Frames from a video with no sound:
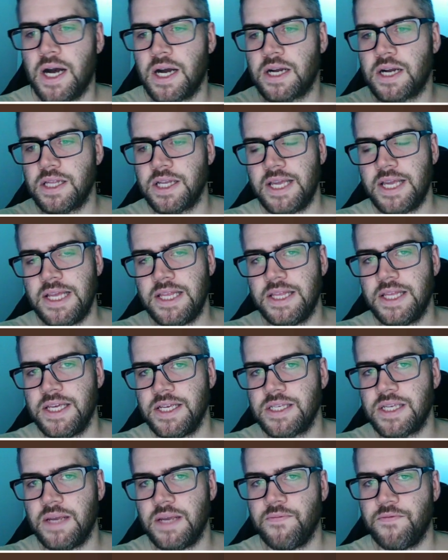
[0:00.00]
clicking
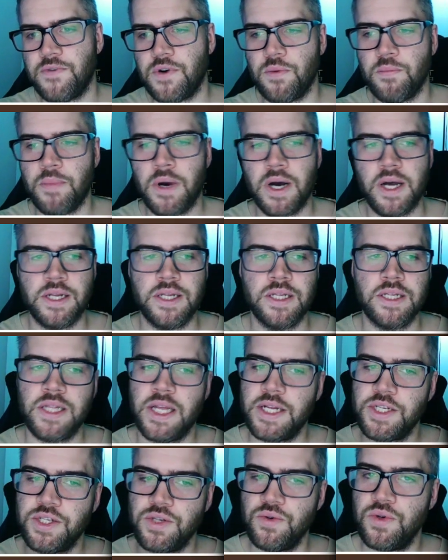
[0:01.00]
this info button
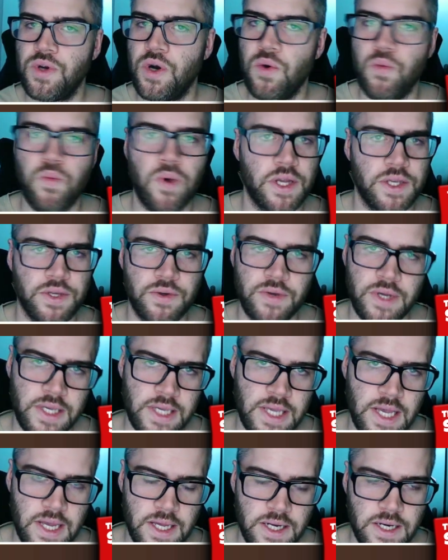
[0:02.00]
lets you know what you can
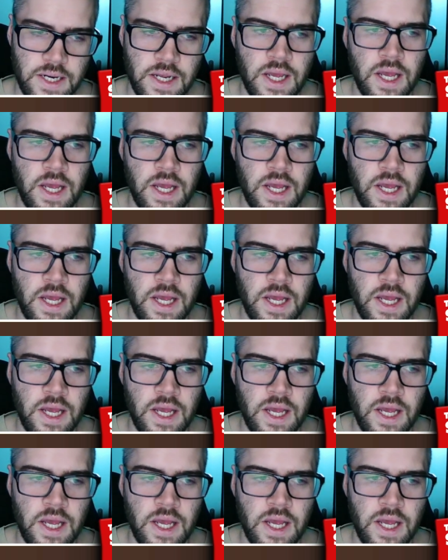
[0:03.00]
get.